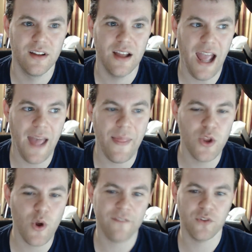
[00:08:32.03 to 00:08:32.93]
And then
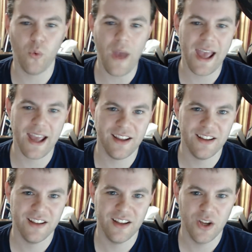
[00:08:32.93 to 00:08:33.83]
you have to weigh
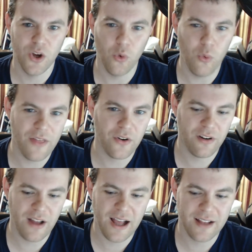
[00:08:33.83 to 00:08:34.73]
whether or
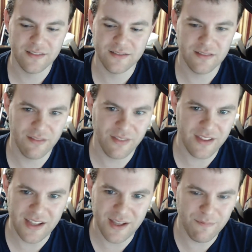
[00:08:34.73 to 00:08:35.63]
not
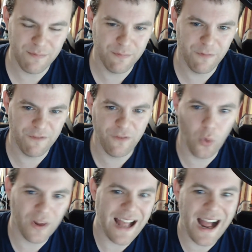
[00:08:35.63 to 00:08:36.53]
the
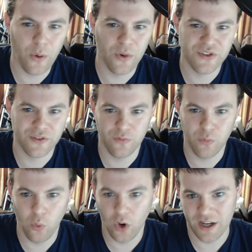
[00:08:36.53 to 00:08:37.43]
40 hours of
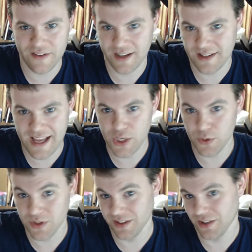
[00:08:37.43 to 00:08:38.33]
work it's going to take you
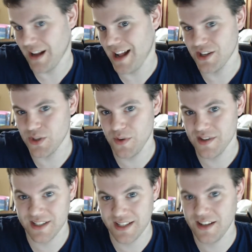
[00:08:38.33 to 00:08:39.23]
to learn how to do
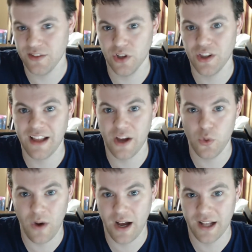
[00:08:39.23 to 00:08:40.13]
this and get it looking how you
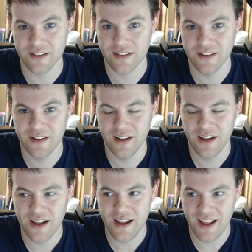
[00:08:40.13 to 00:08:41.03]
want,
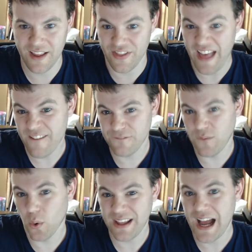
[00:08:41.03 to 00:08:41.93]
is that
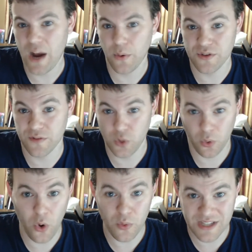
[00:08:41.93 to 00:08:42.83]
40 hours of
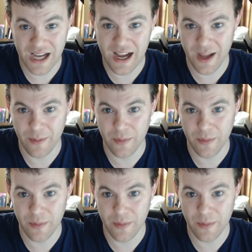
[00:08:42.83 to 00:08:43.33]
your own time